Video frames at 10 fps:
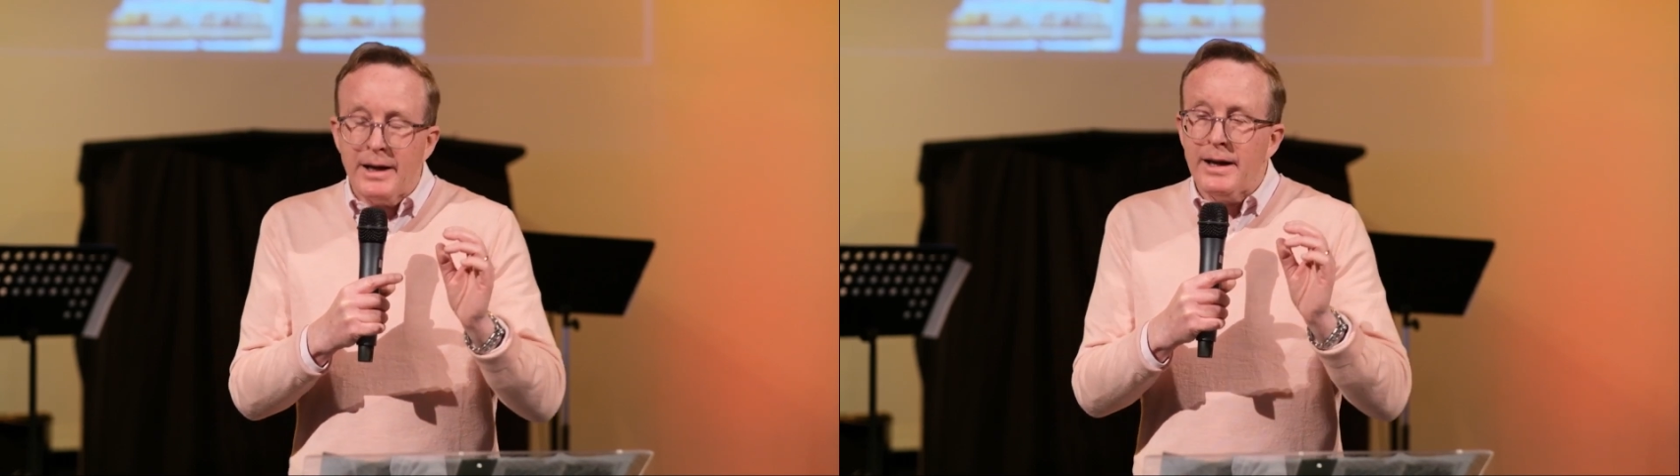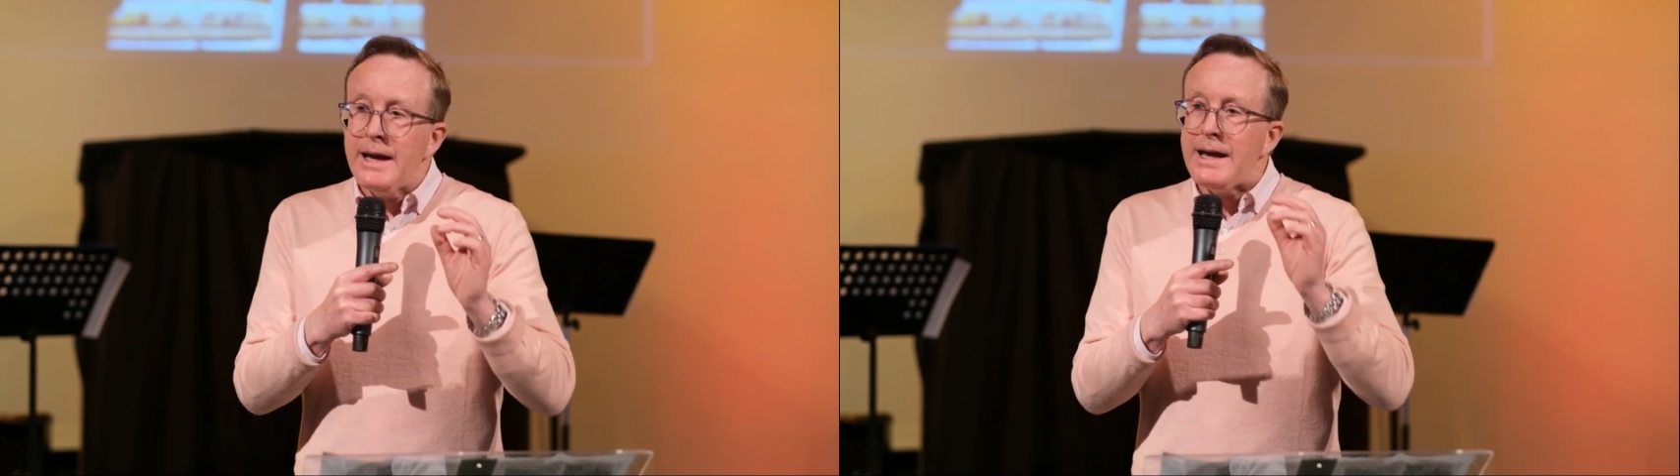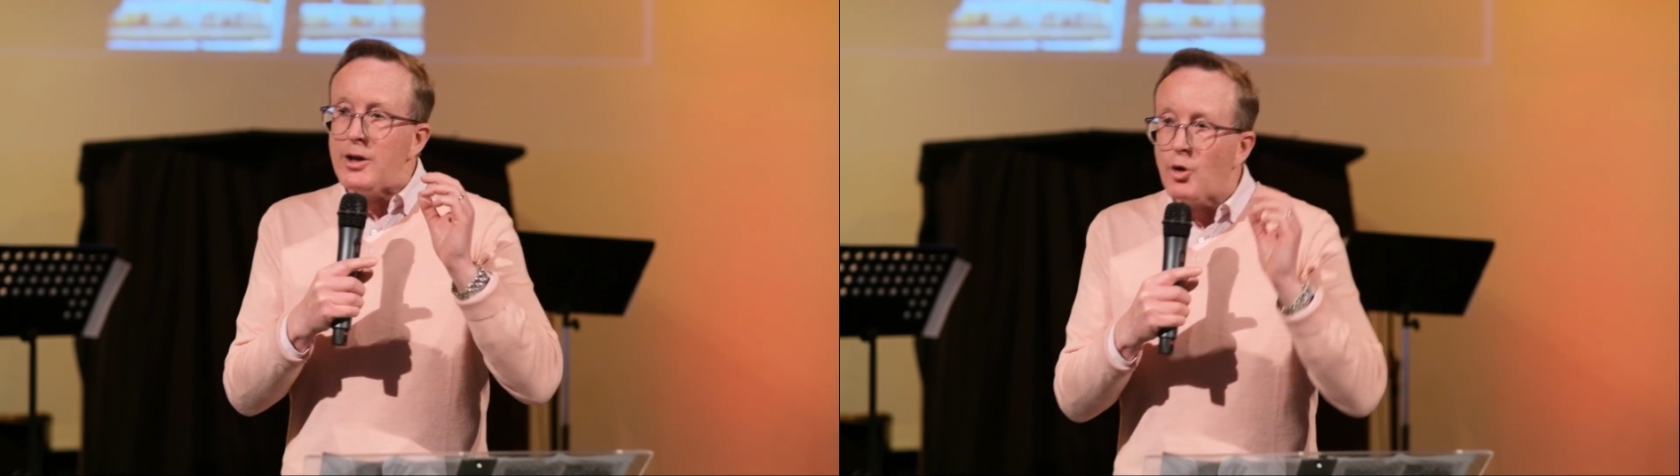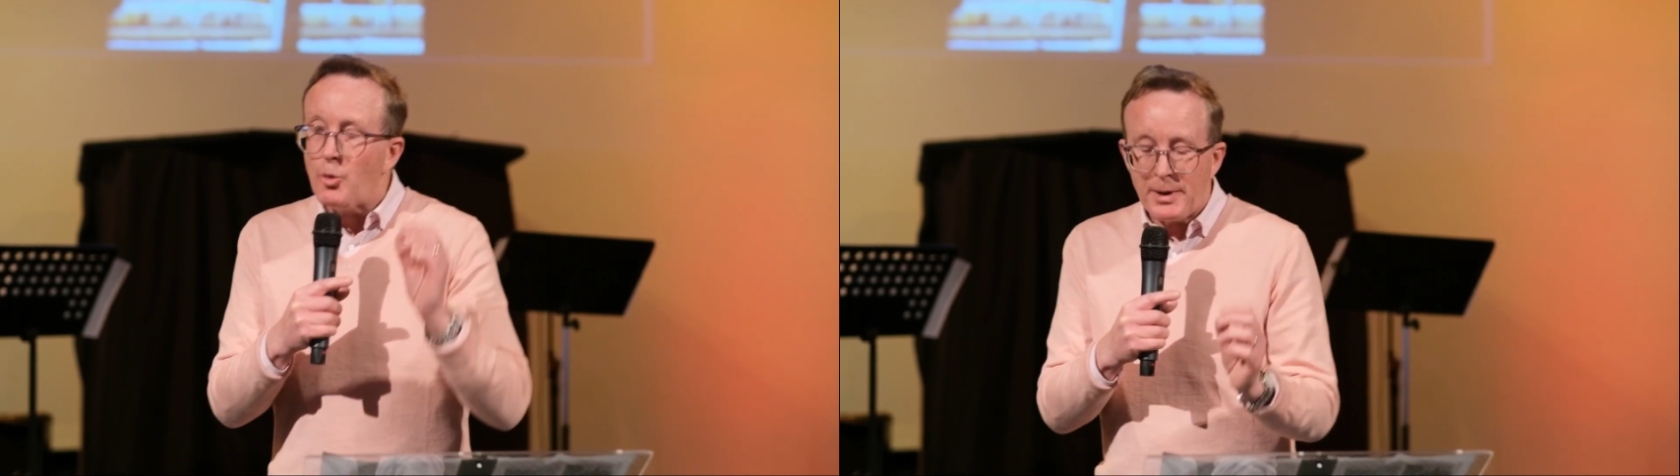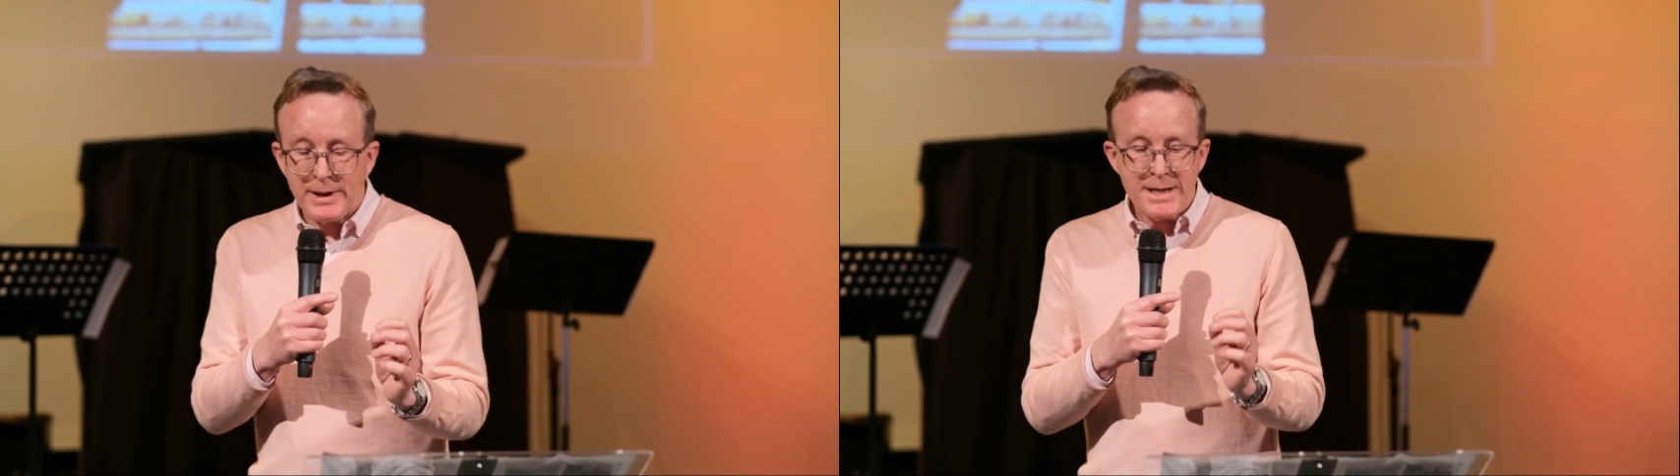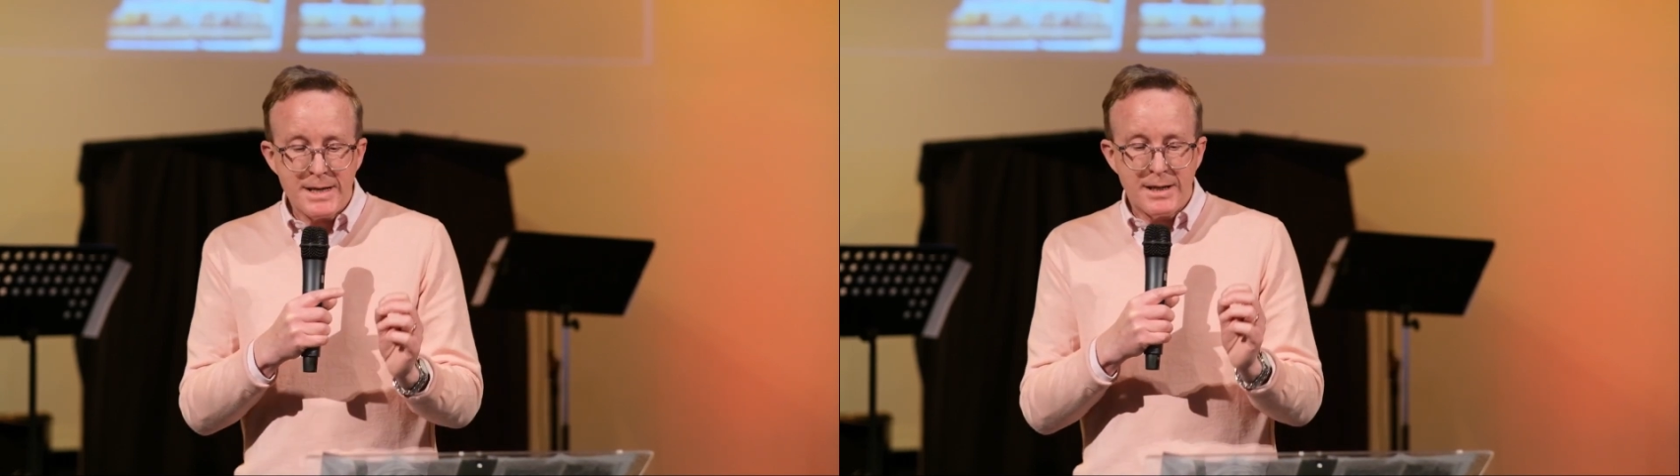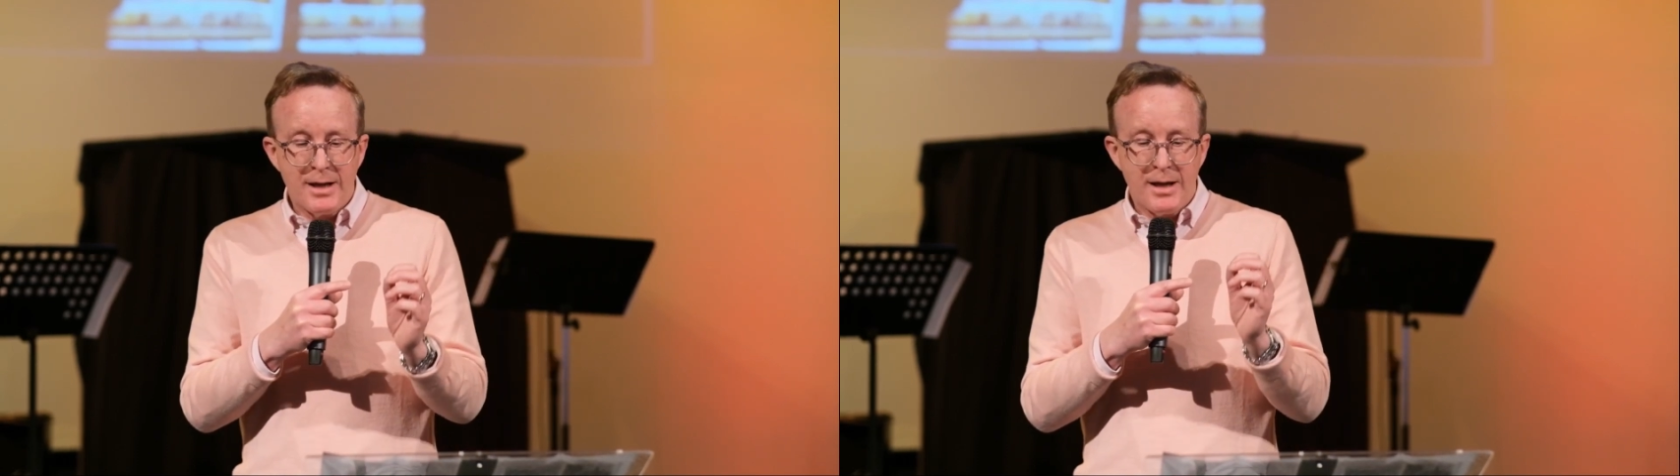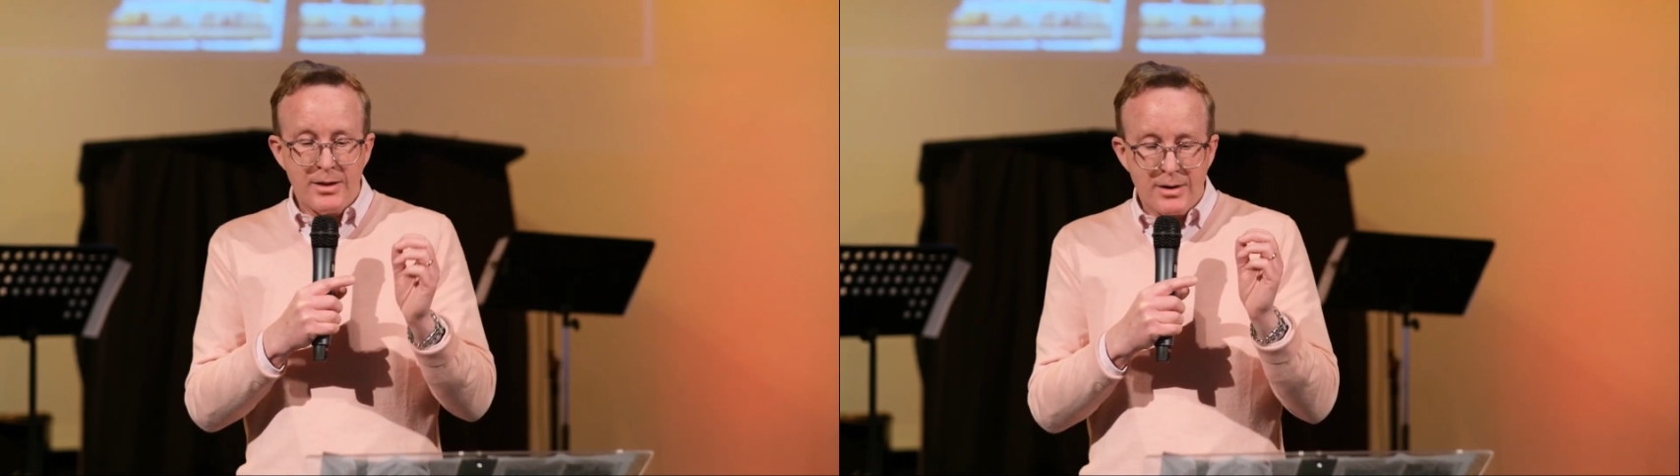He opened
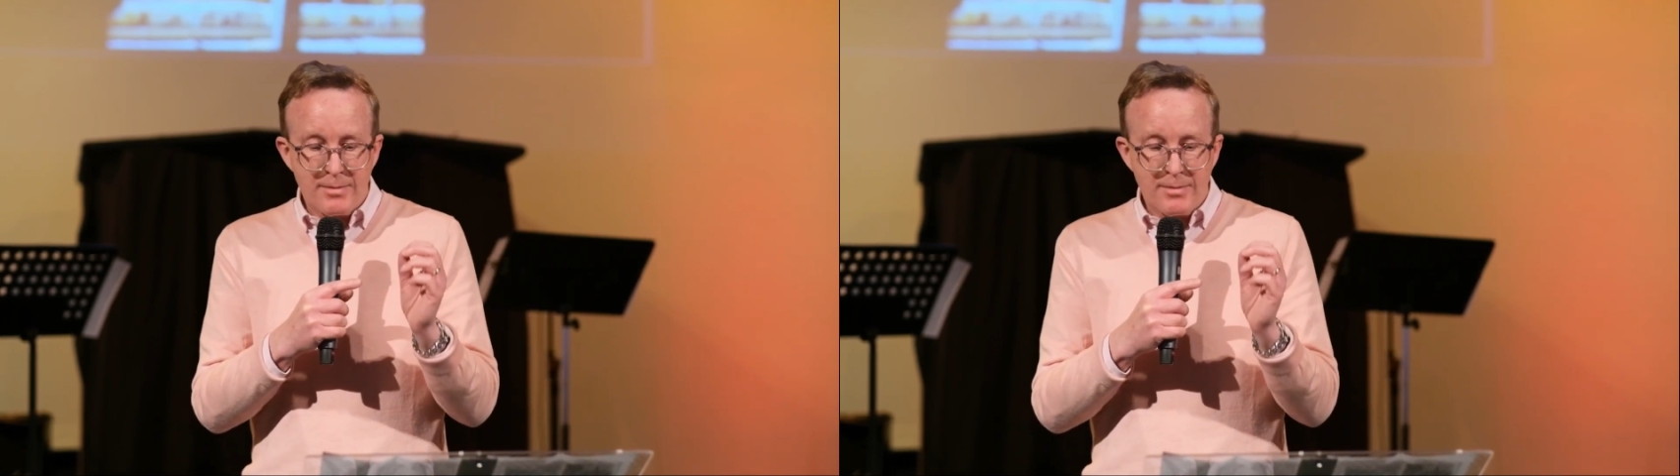their